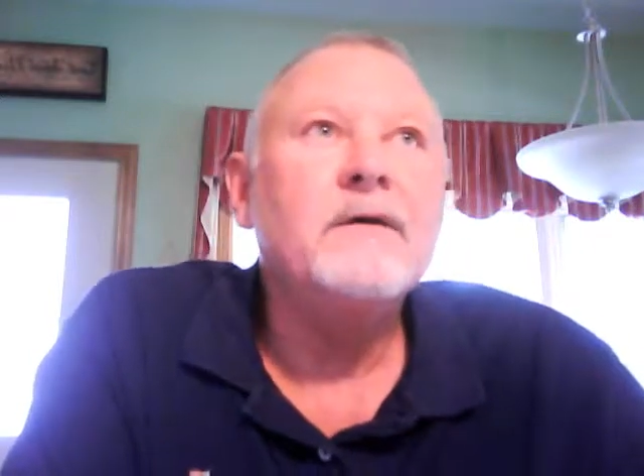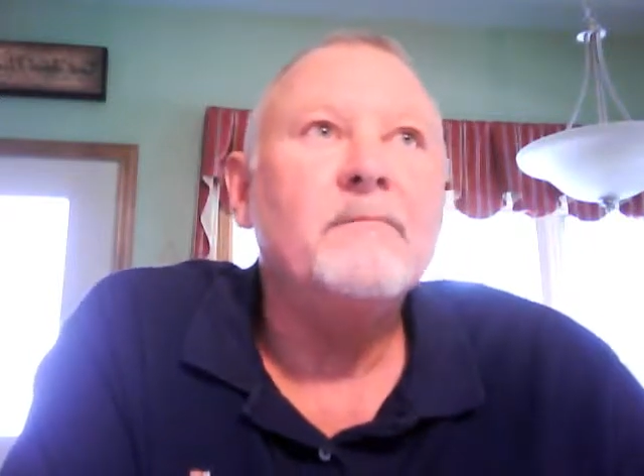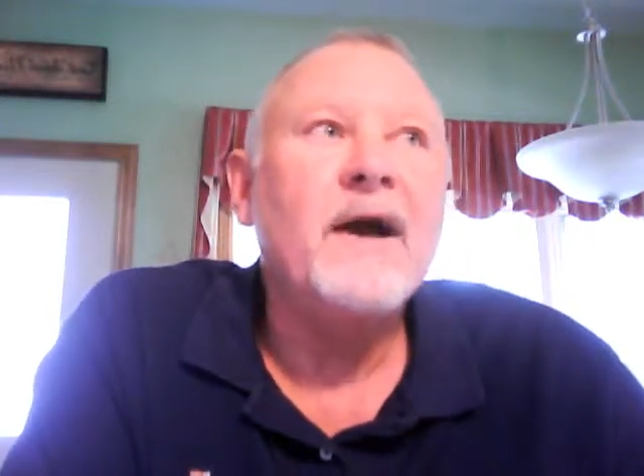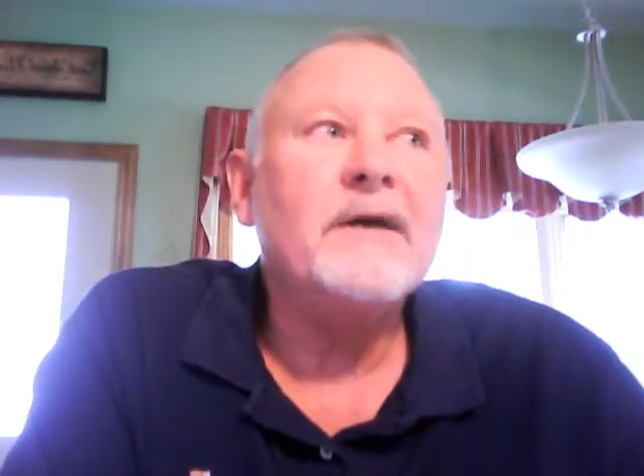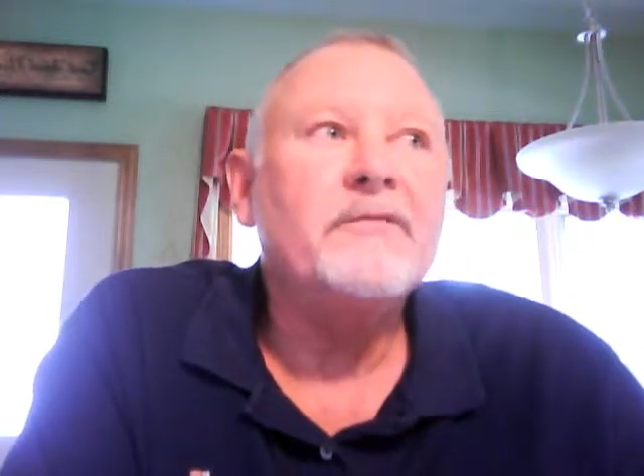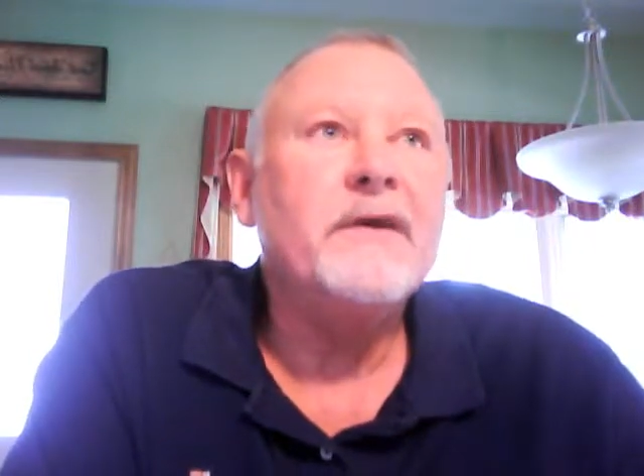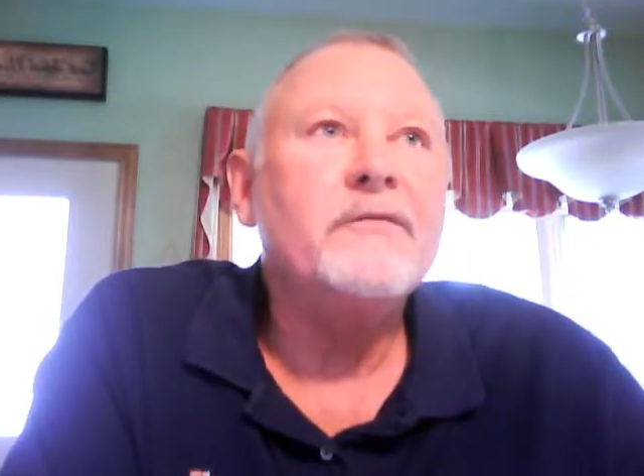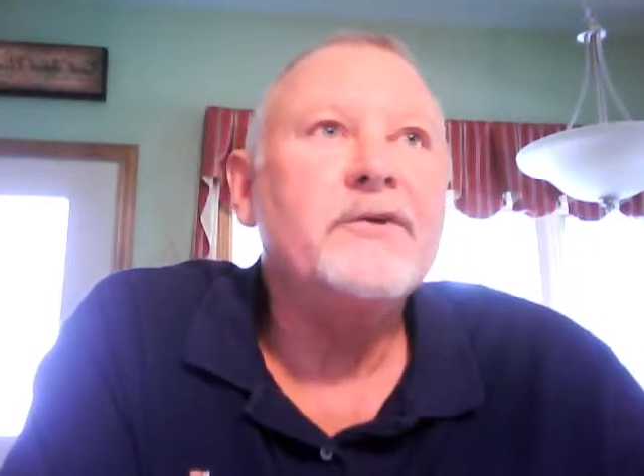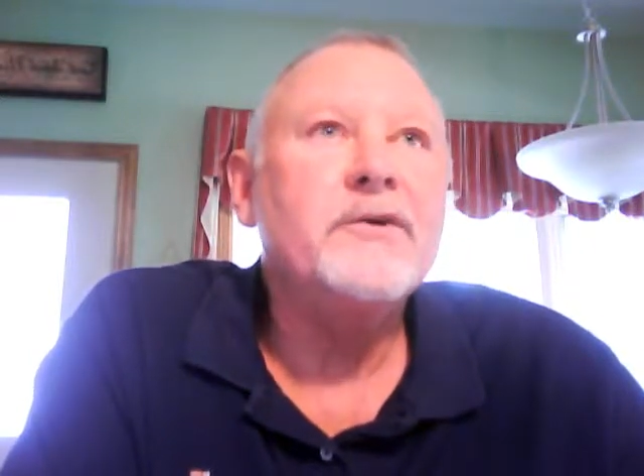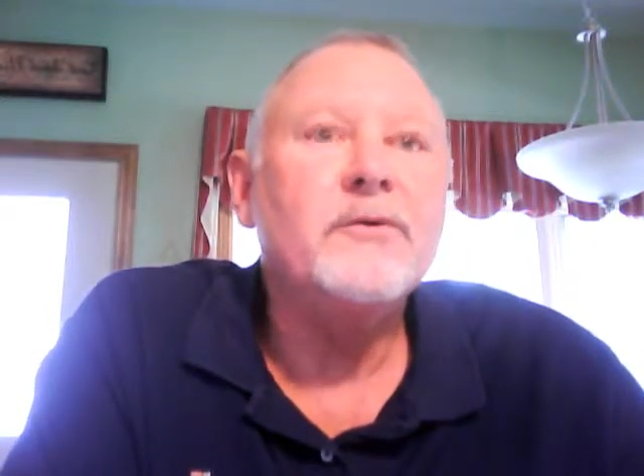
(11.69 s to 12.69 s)
Mike's
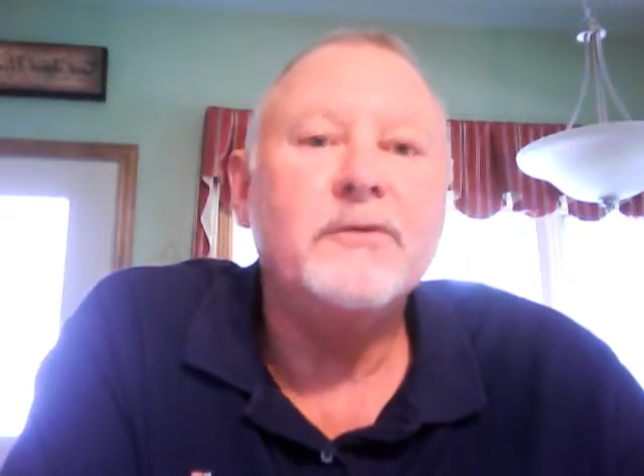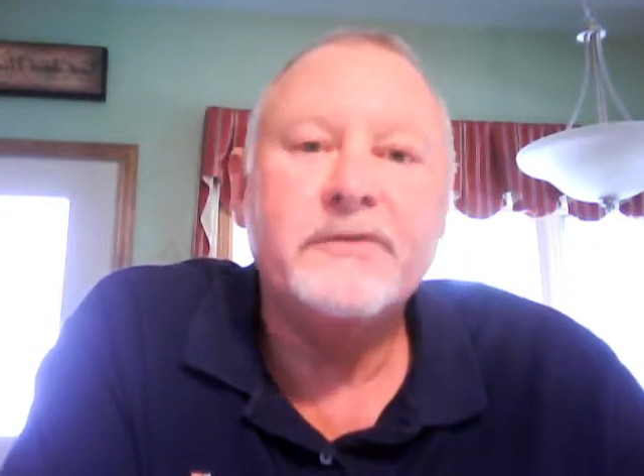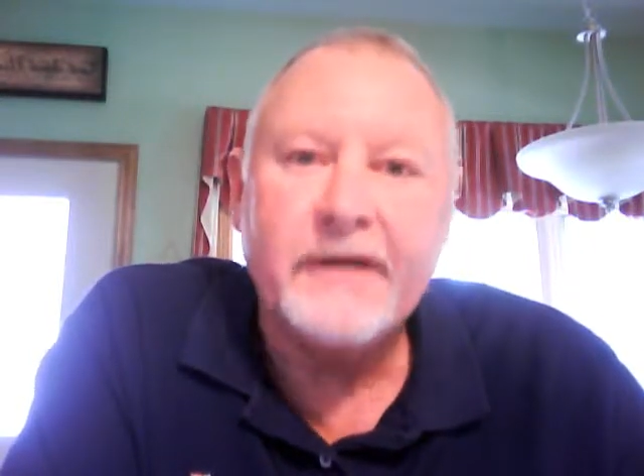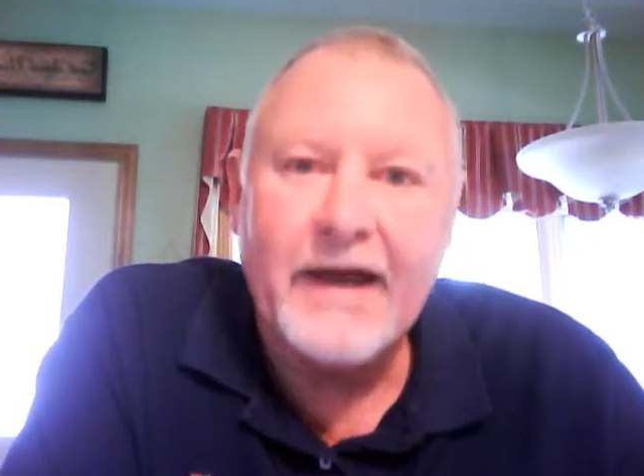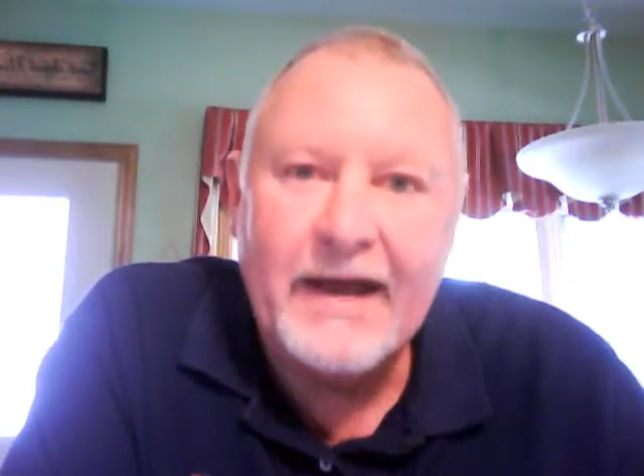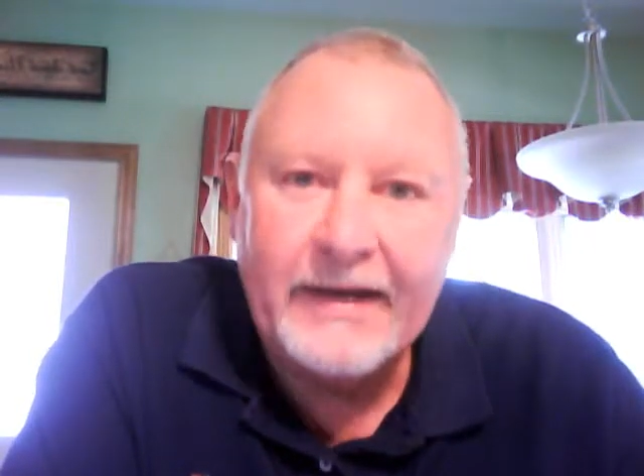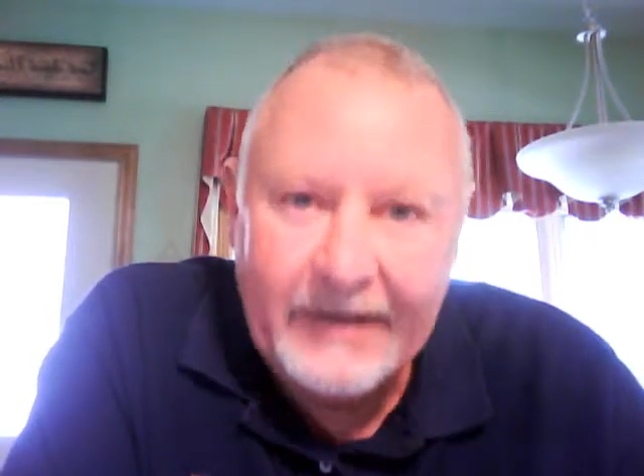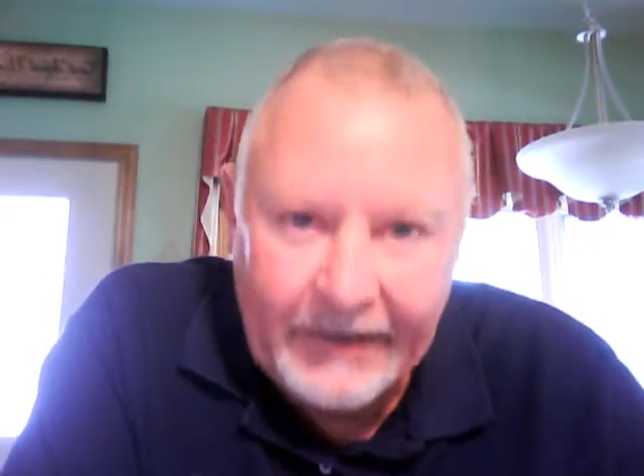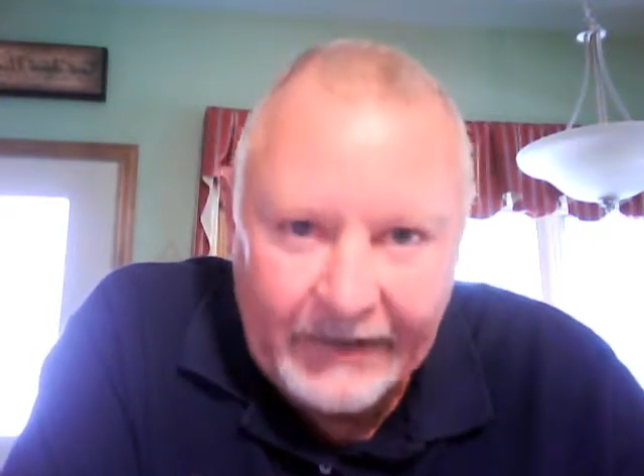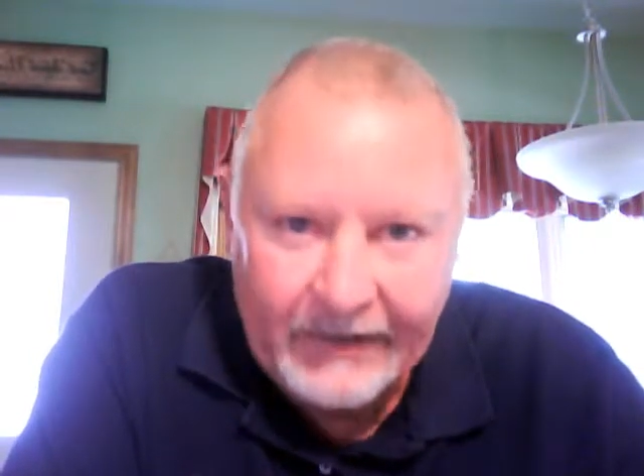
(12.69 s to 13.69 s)
favorite show was Sky
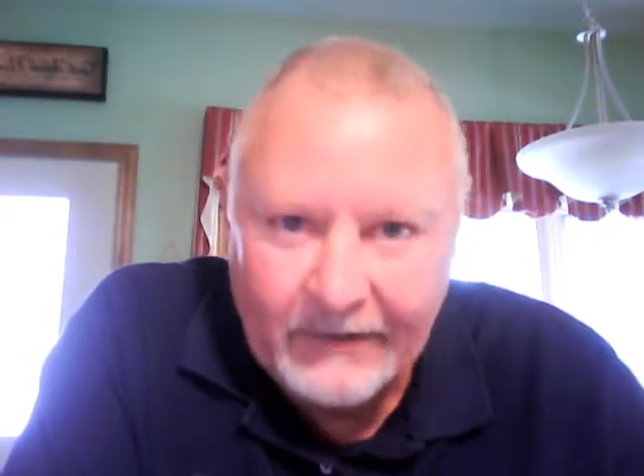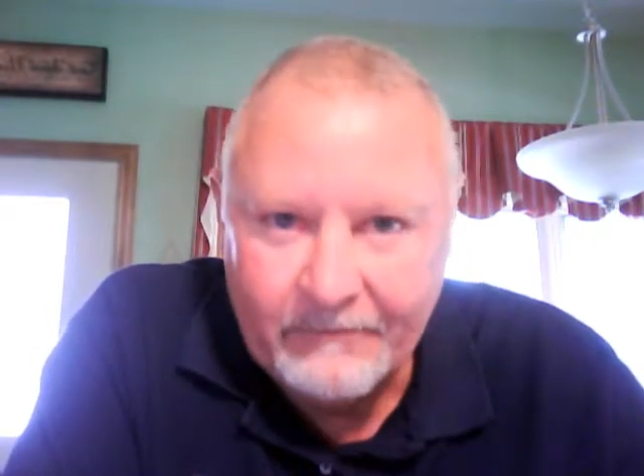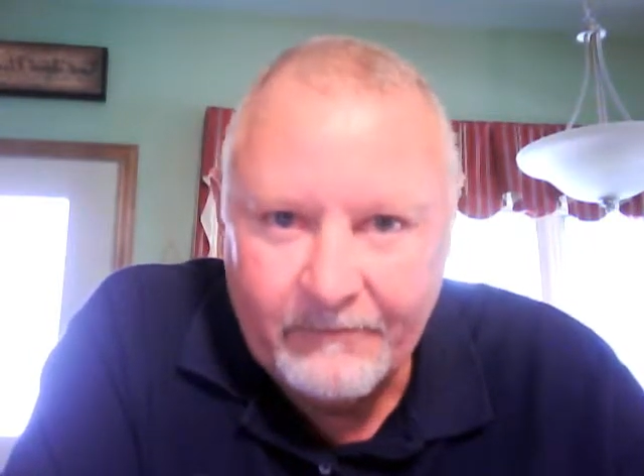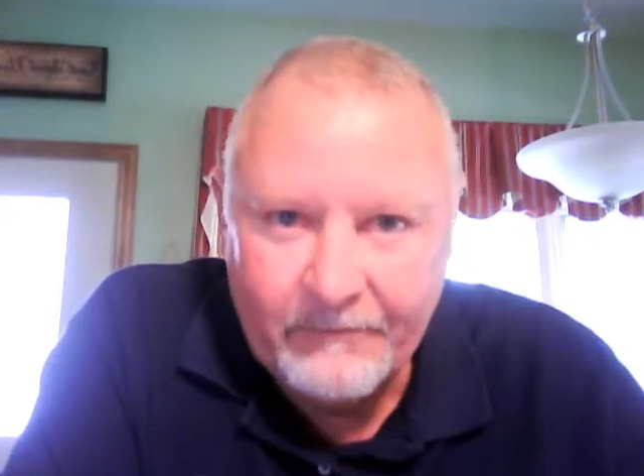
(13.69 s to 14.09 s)
King.